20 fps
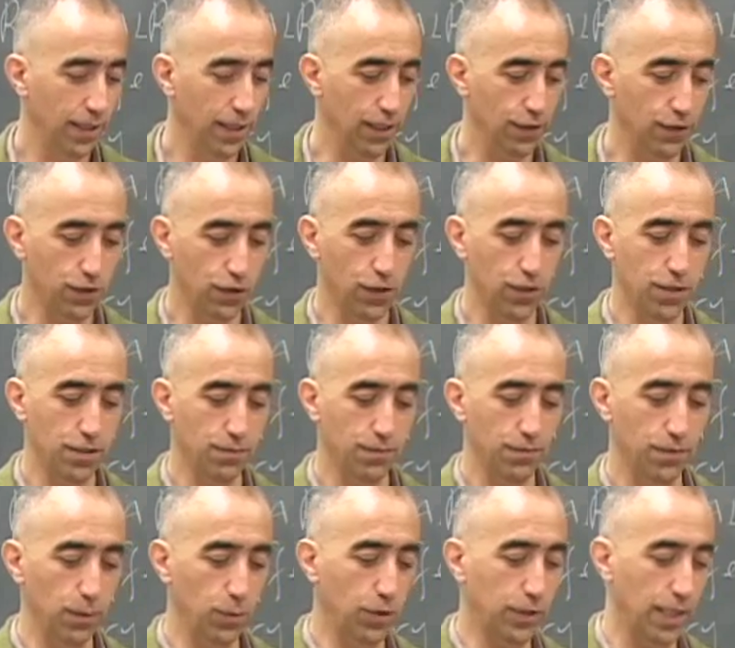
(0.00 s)
And of course,
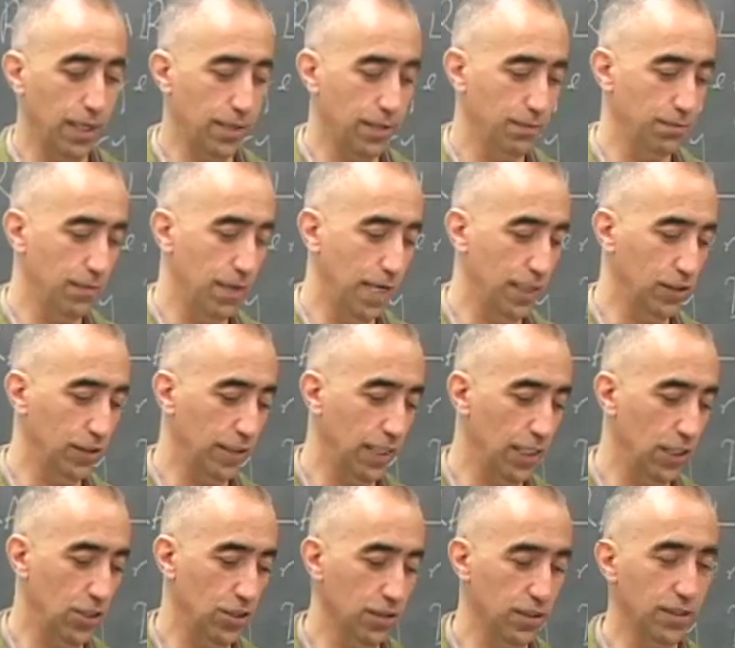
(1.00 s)
the book has
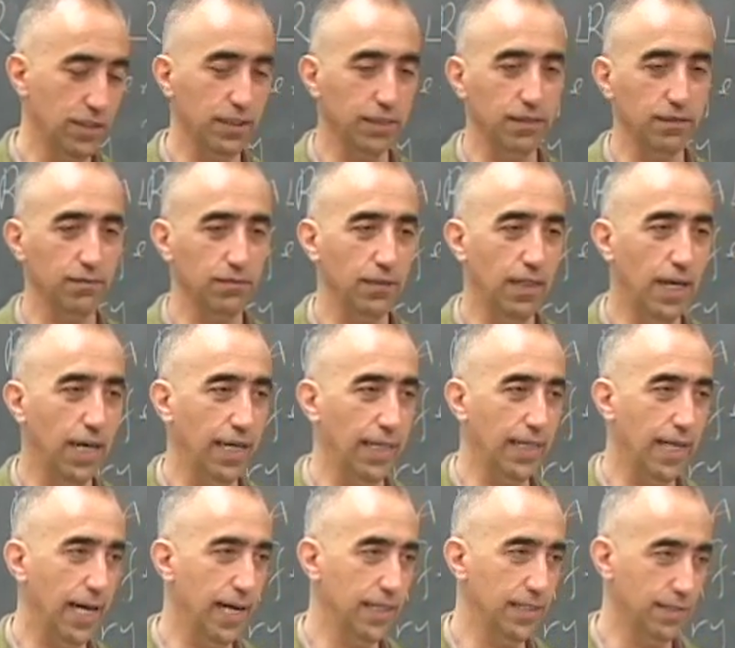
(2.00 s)
annotations,
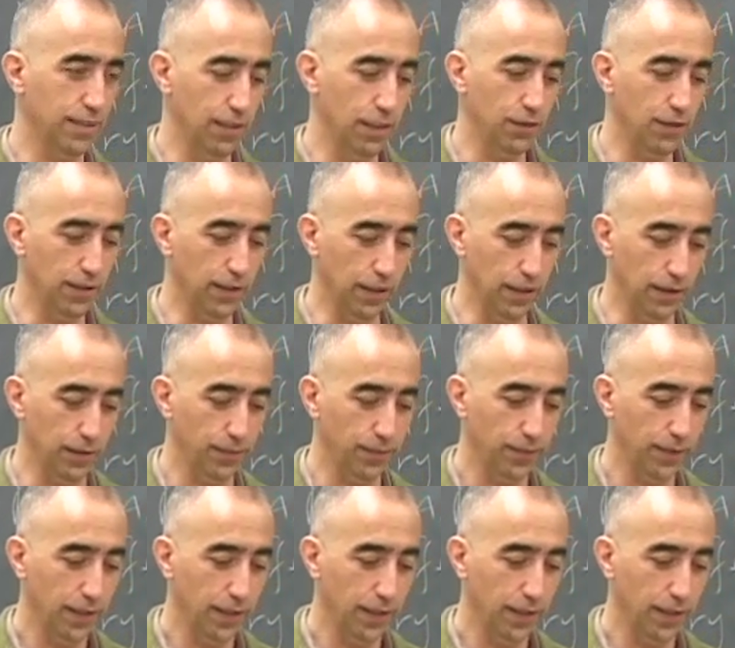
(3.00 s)
highlights, and everything.